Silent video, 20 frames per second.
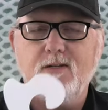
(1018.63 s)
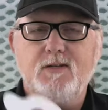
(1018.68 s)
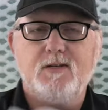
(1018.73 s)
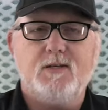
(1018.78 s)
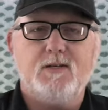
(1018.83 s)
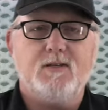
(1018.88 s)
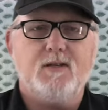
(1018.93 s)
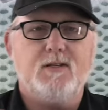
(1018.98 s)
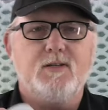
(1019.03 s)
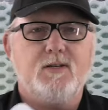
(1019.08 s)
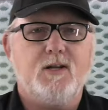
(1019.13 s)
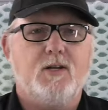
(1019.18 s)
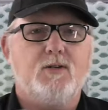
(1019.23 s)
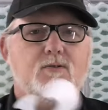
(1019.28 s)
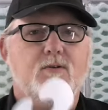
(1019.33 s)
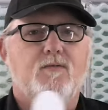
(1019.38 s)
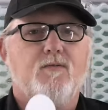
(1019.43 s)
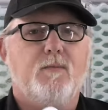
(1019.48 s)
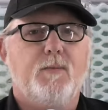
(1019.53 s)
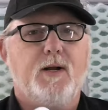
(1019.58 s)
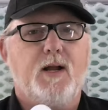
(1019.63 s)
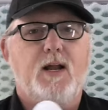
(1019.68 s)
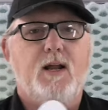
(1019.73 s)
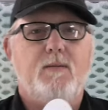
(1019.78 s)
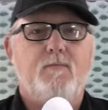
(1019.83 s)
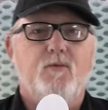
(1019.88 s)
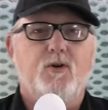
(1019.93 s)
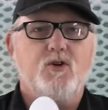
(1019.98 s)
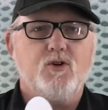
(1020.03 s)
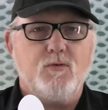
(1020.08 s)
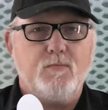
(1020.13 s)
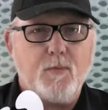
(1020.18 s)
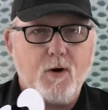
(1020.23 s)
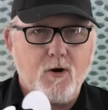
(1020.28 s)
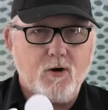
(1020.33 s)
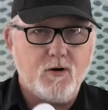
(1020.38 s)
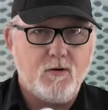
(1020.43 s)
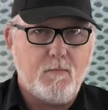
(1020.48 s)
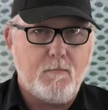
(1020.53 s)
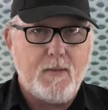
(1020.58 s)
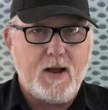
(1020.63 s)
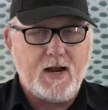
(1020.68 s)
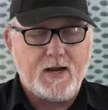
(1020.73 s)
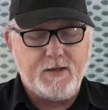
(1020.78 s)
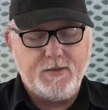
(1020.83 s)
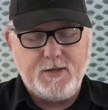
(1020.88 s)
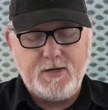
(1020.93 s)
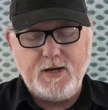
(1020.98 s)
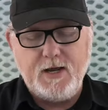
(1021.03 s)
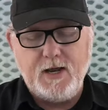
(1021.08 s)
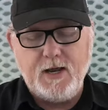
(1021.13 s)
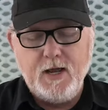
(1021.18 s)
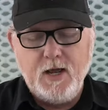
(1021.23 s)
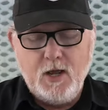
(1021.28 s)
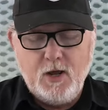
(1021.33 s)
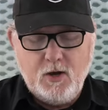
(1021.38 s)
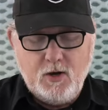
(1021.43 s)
This is a stencil from a guy named Richard Markham back in the day,